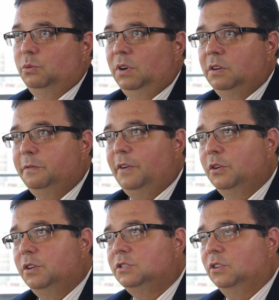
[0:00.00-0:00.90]
We want to
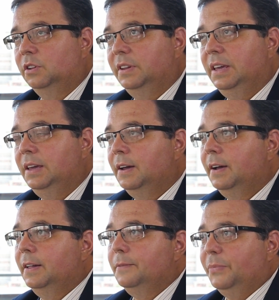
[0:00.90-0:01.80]
focus on the
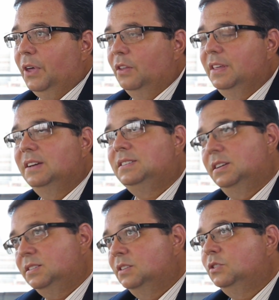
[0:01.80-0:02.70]

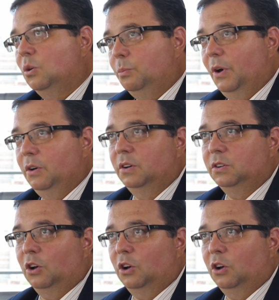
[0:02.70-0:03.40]
assistant component,